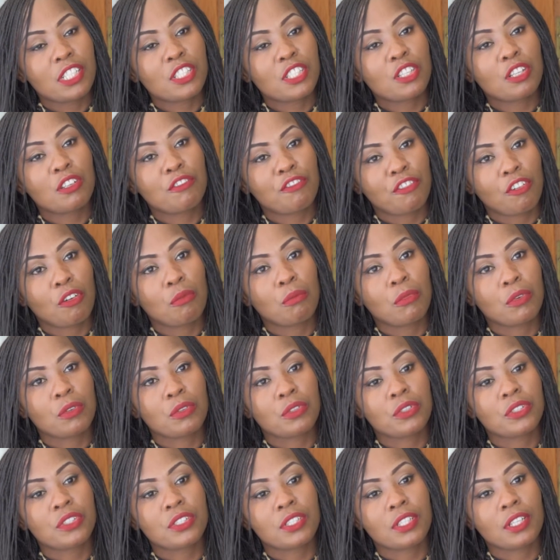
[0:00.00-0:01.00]
First and
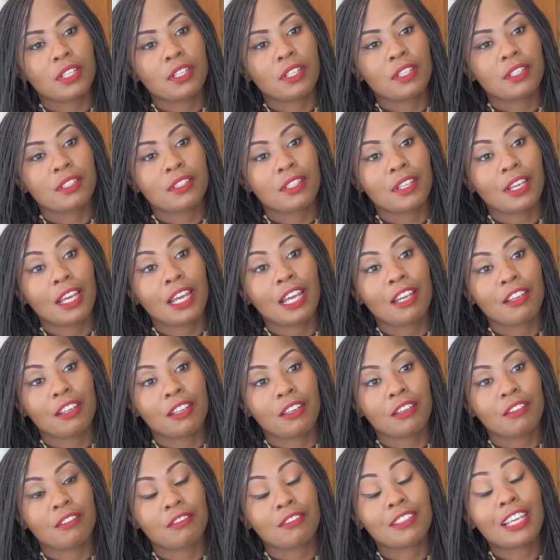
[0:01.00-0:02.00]
foremost,
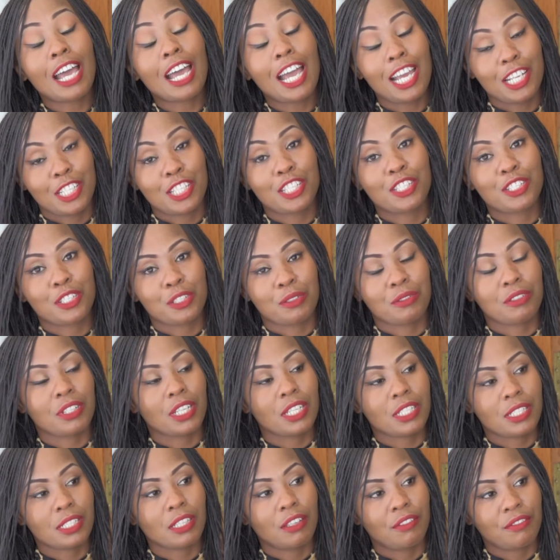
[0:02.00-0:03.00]
attitude
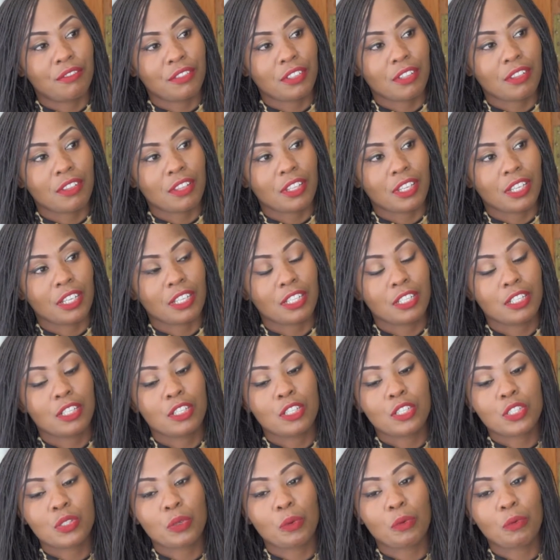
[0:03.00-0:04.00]
is everything.
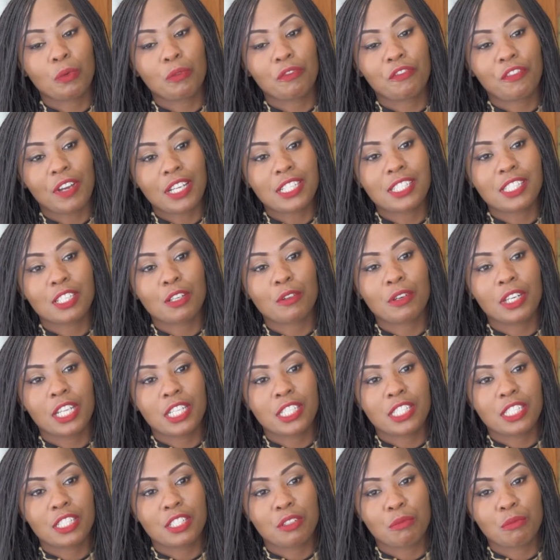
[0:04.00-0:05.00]
So first,
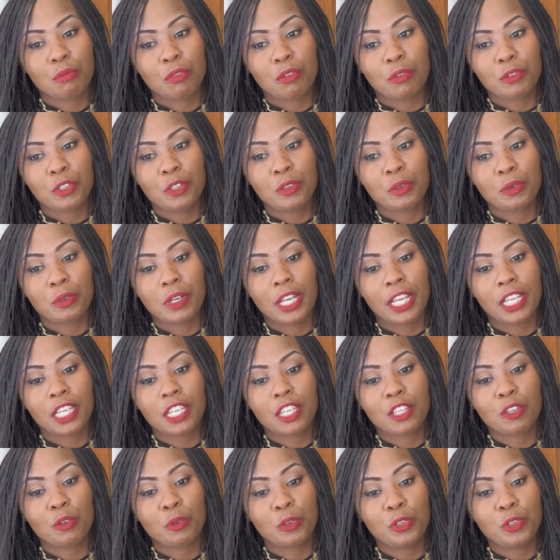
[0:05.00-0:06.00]
let's do,
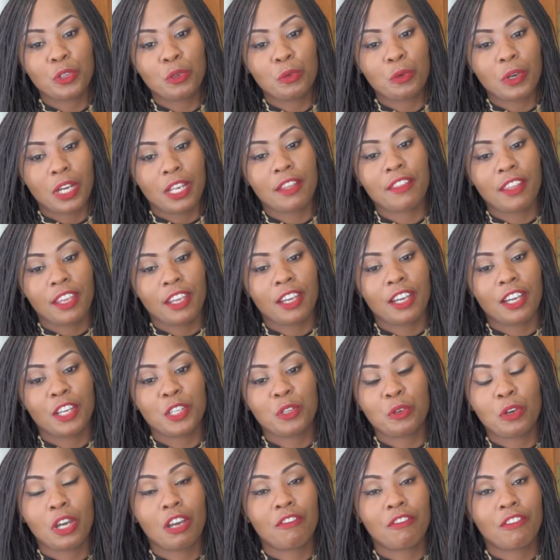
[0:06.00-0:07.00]
like you are there,
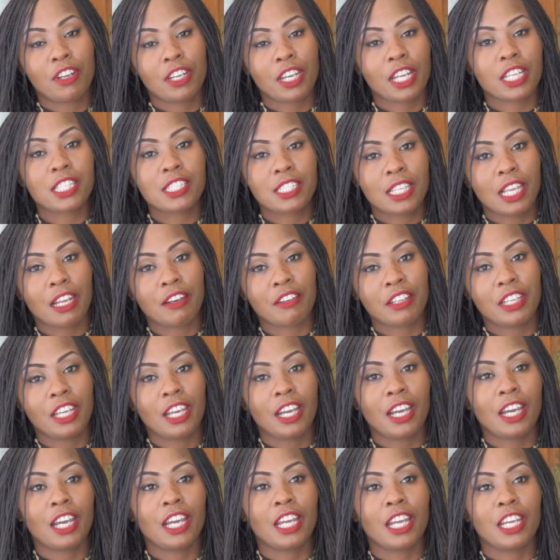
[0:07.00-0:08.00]
you have a nice
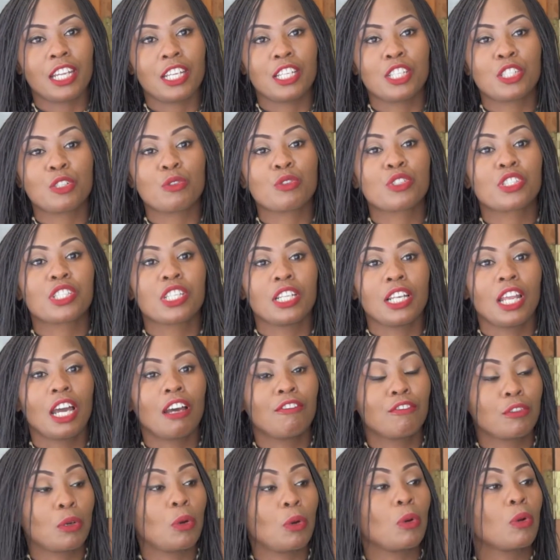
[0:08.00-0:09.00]
career, and you still
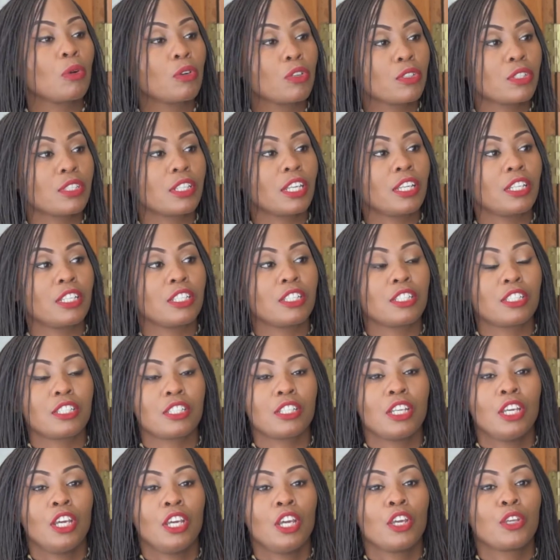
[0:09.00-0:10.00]
have goals, and
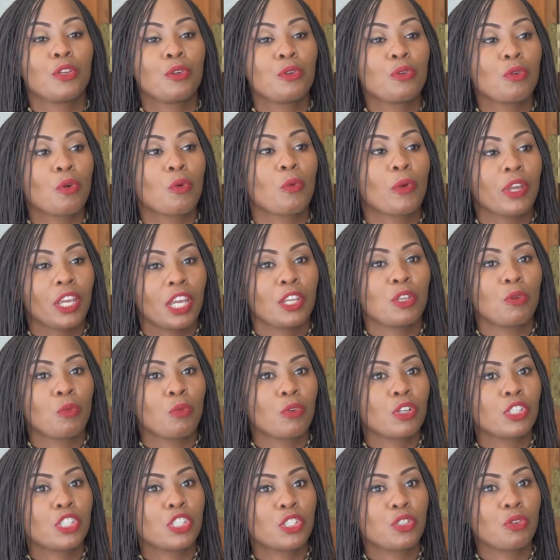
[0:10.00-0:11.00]
you know where you
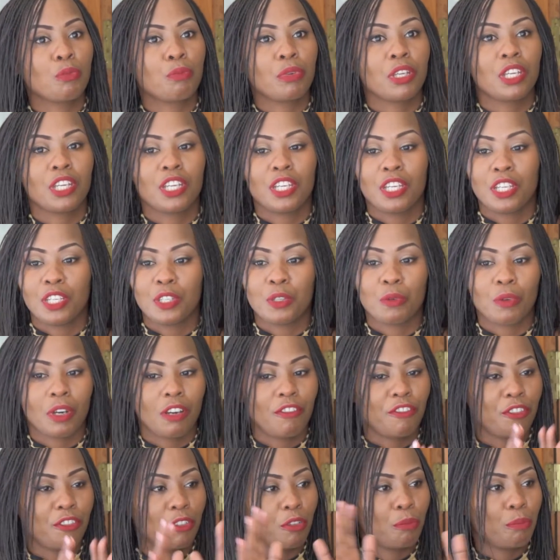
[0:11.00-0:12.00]
want to be, you
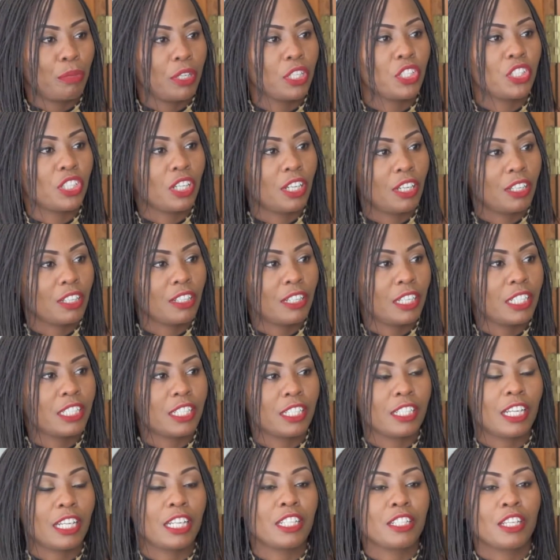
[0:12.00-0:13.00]
have your picture,
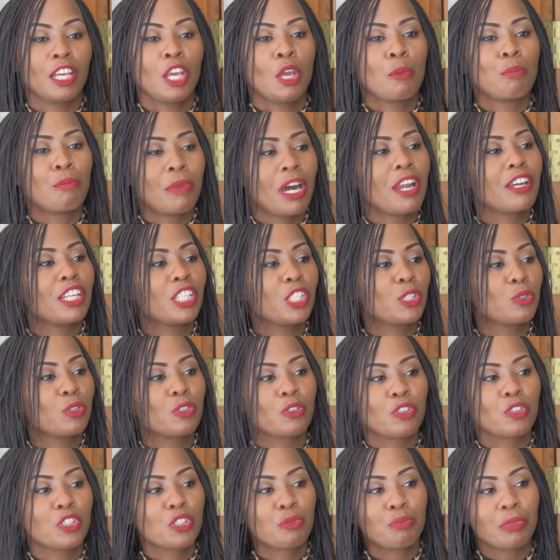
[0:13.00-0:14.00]
and marriage
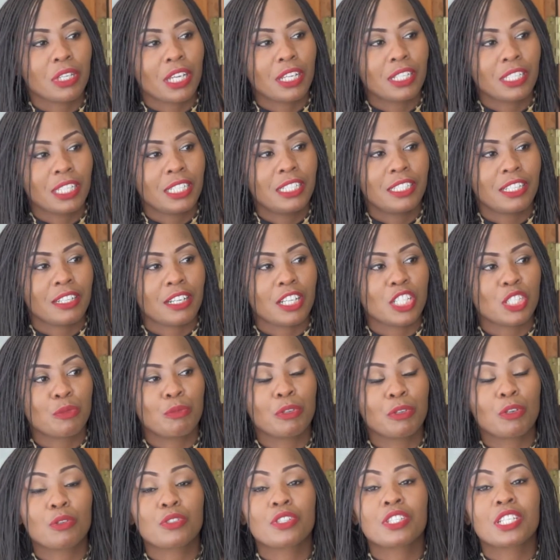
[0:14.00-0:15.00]
should not be an hindrance,
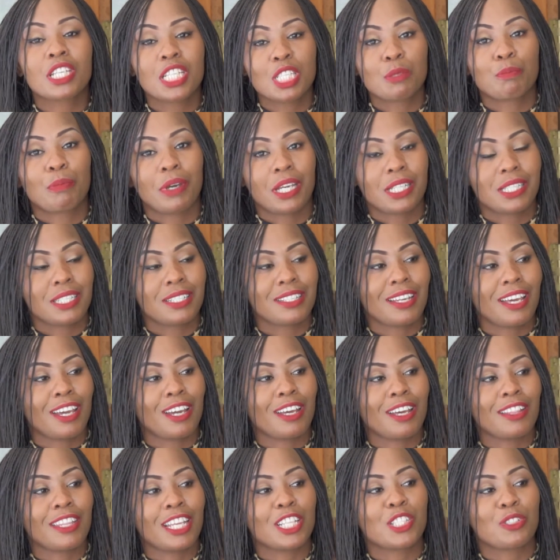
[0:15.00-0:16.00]
because this partner
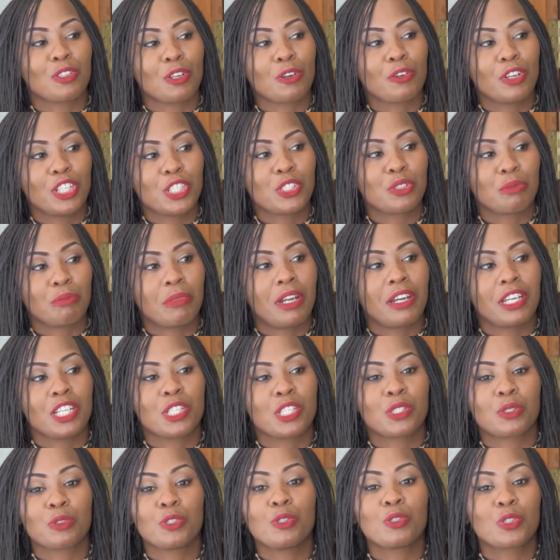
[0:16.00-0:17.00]
that you're going to
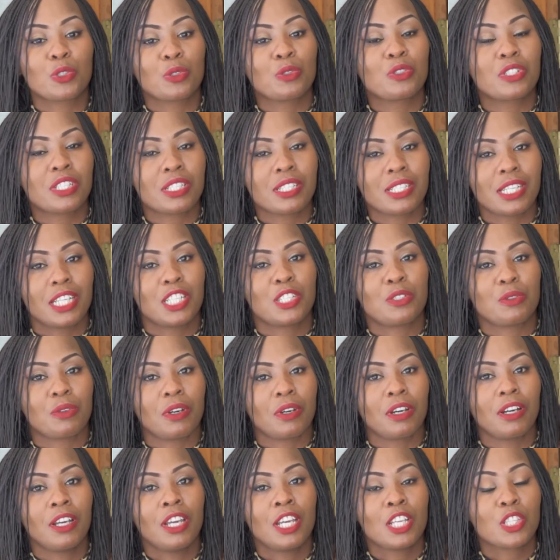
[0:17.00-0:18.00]
marry, you should set
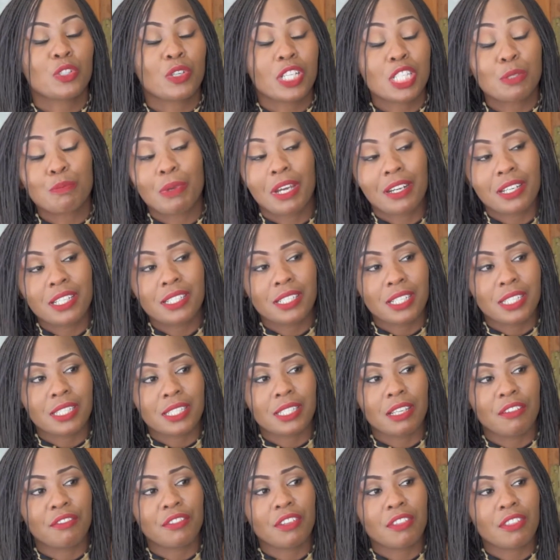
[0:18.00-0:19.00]
your, transparency
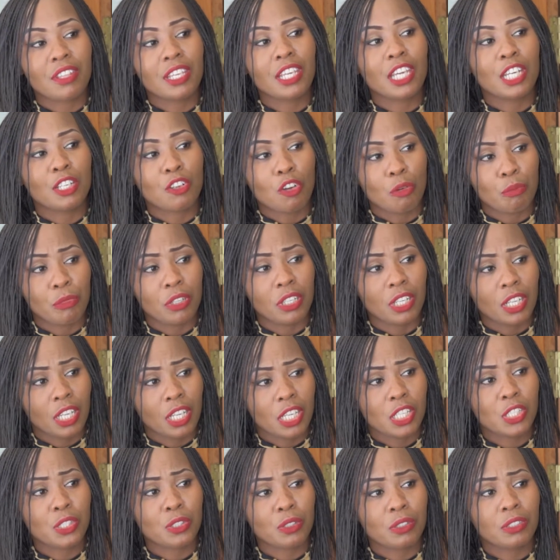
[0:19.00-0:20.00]
is everything, and
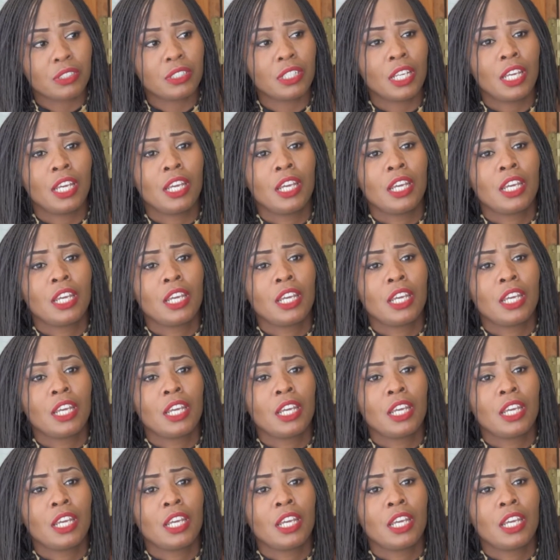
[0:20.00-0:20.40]
communication.